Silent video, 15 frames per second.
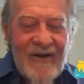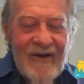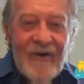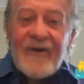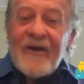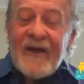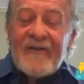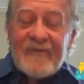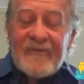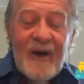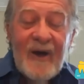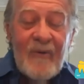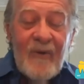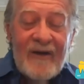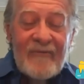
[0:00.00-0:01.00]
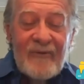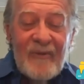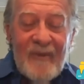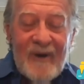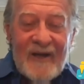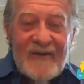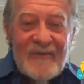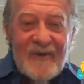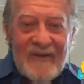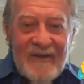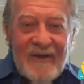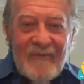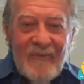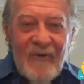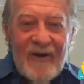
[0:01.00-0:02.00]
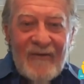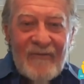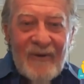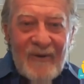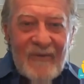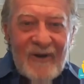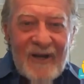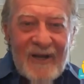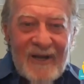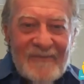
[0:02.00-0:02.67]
Oh, yeah. My wife reminds me of them quite frequently.